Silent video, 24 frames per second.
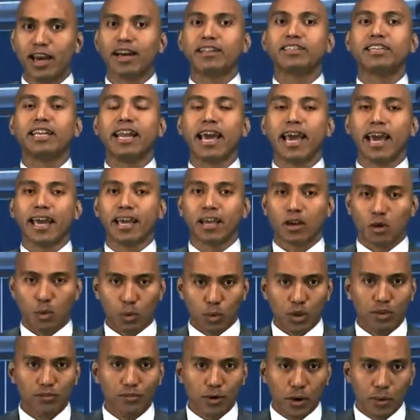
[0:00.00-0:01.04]
Today,
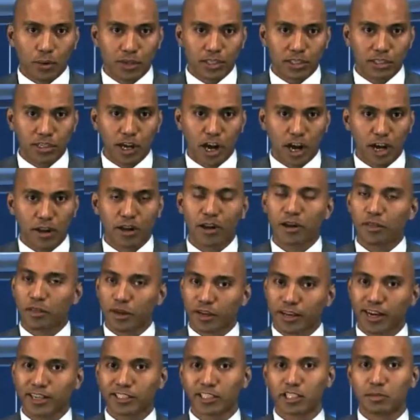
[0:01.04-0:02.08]
we focus on the
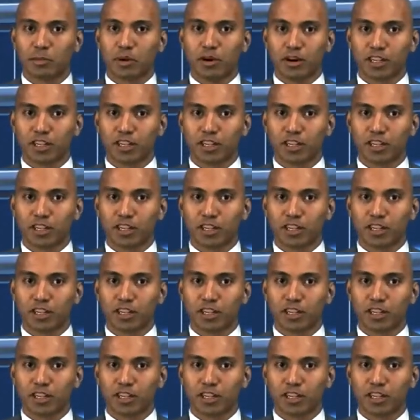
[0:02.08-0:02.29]
customer